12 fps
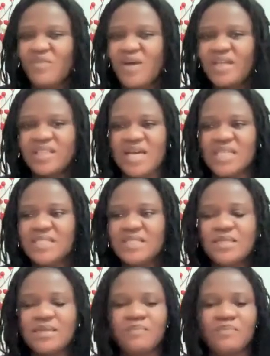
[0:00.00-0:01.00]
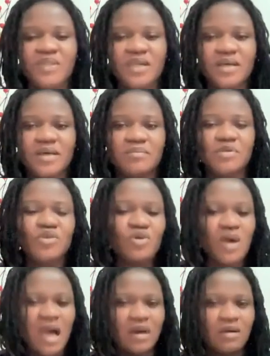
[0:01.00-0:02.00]
the fact that,
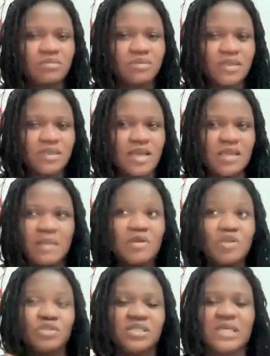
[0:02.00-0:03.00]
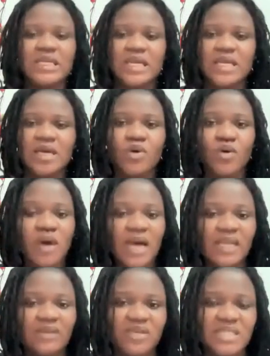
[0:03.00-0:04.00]
you see a Coke
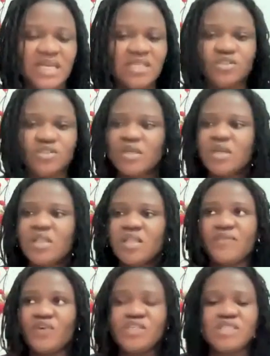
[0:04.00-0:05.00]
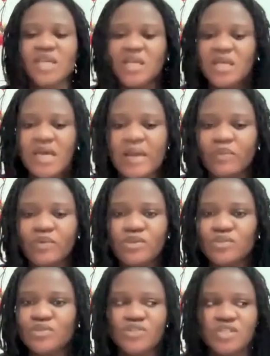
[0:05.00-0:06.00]
advert, and the first thing I
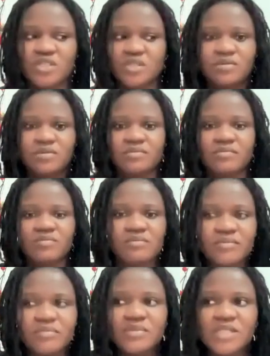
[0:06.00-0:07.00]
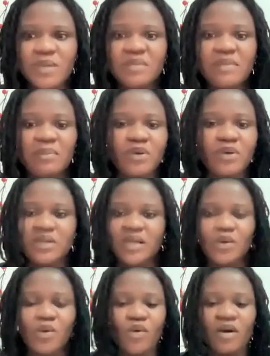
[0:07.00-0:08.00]
want to do is just spend my money on
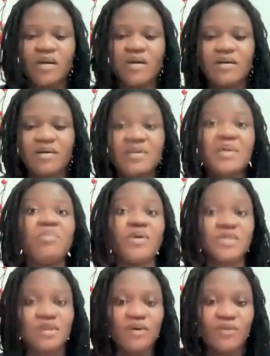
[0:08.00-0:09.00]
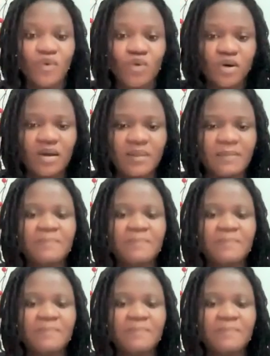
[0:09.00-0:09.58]
a Coke, on a bottle of Coke.